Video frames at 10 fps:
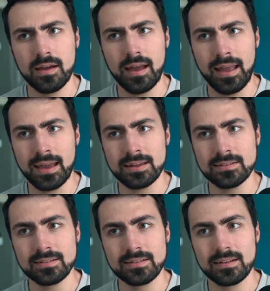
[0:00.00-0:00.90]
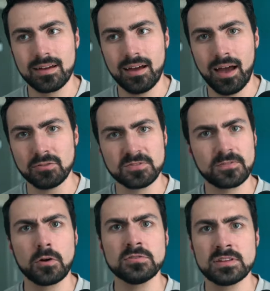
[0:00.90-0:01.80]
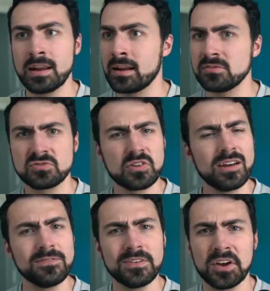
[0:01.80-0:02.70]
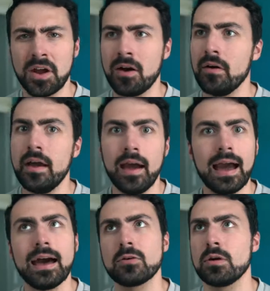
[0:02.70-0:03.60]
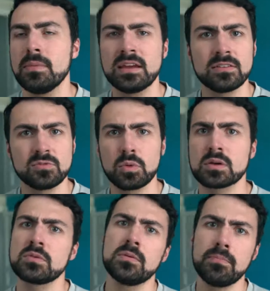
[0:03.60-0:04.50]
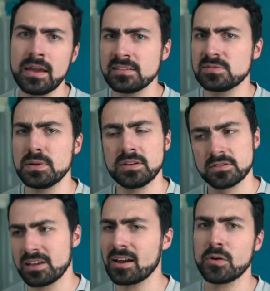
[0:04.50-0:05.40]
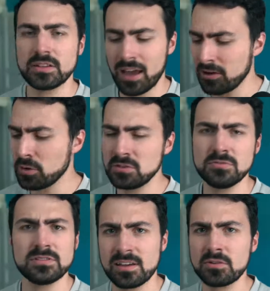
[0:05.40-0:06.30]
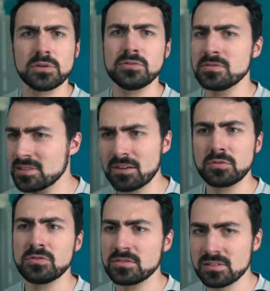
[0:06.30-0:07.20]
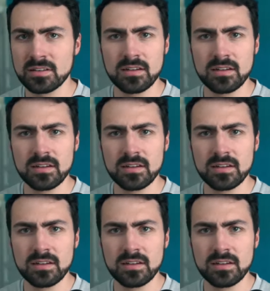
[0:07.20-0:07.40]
And I was frozen, and I was trying to figure out, how do I make this work with the band speakers? How do I do this? How do I do this? How do I do this?